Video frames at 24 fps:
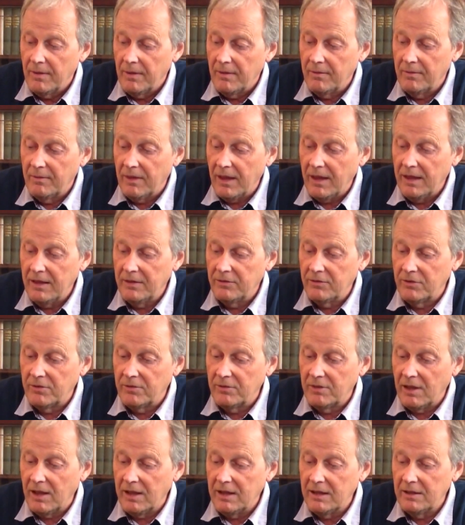days and
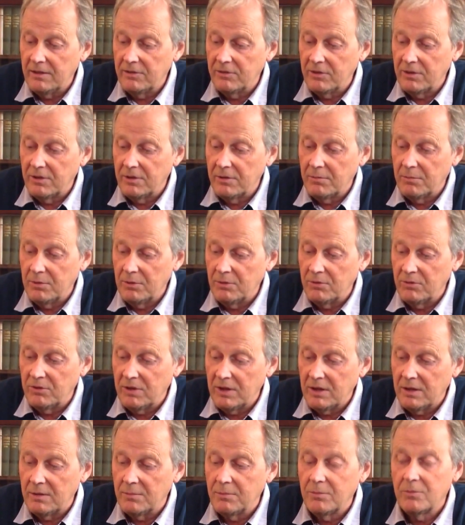days in the
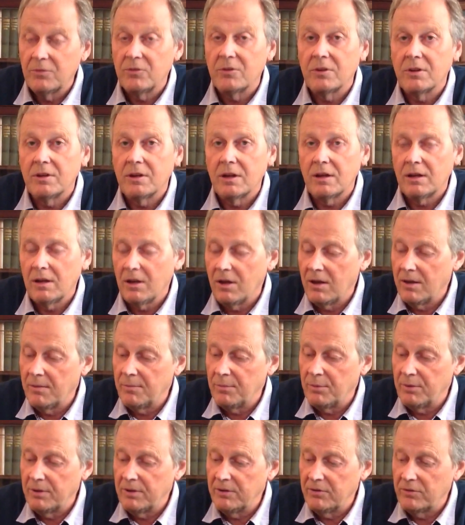museums and the
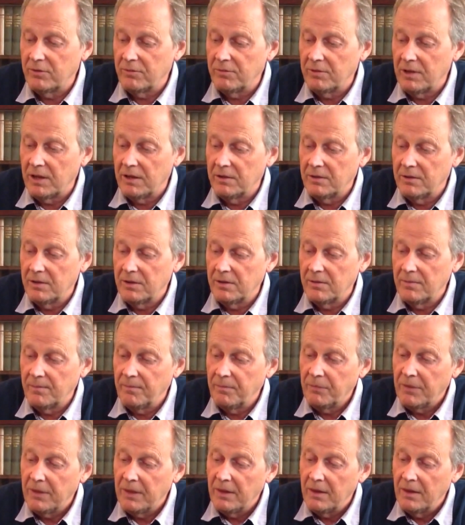libraries of London,
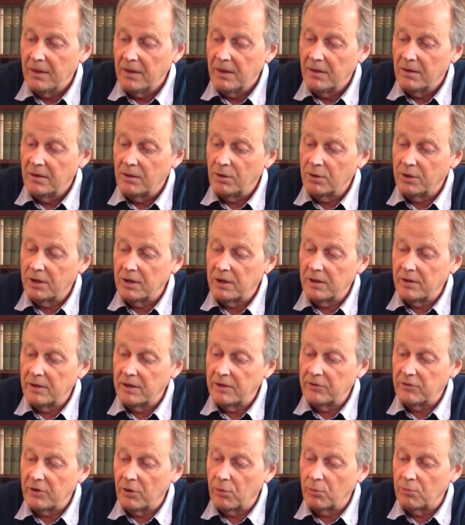looking at
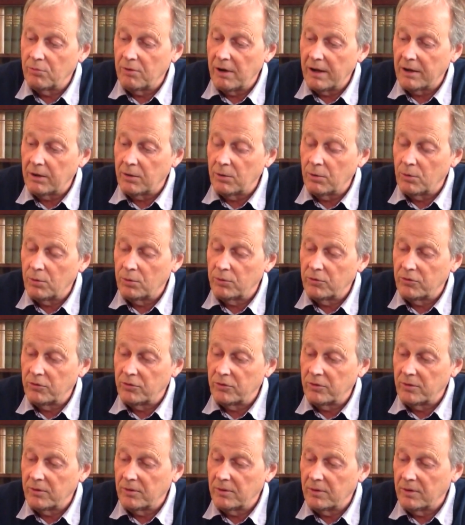these old records,
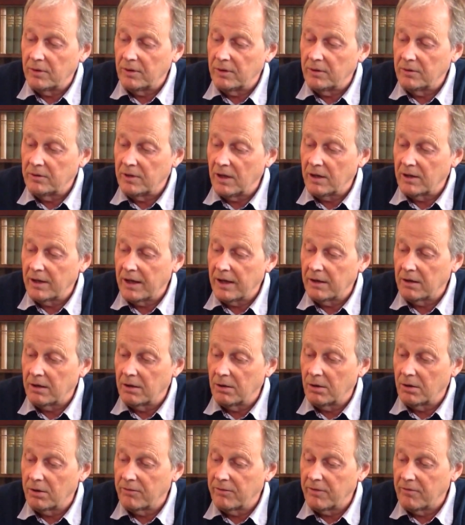and dug out a
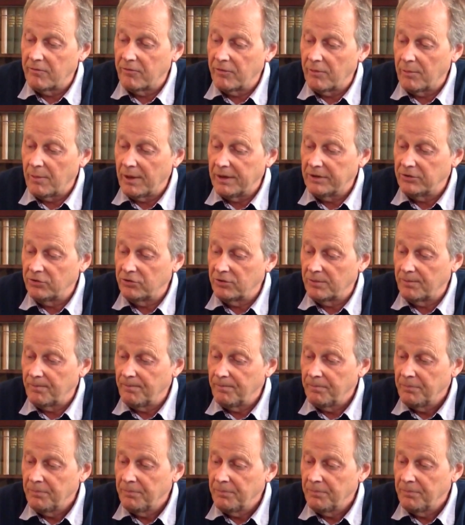lot of information.